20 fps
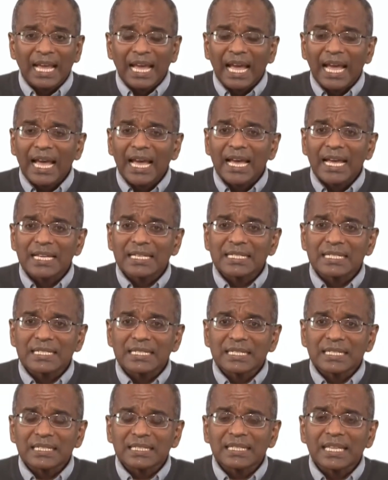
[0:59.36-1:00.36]
and
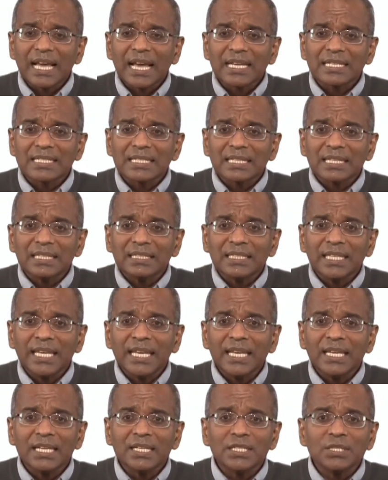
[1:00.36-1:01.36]
that
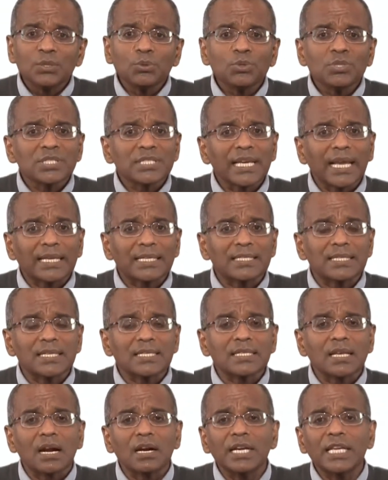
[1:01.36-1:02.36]
the two
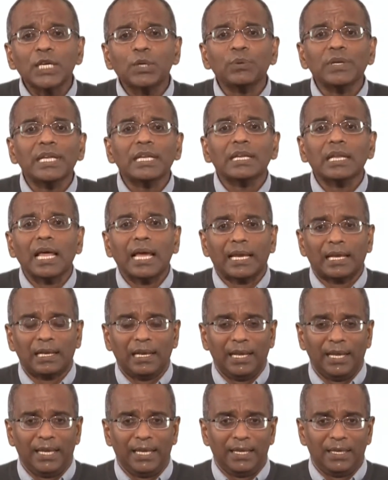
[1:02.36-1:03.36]
sexes are equally
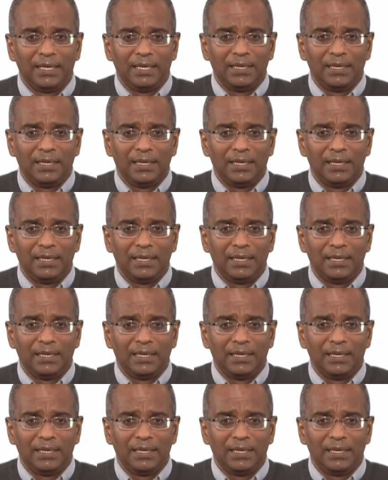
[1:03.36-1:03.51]
likely.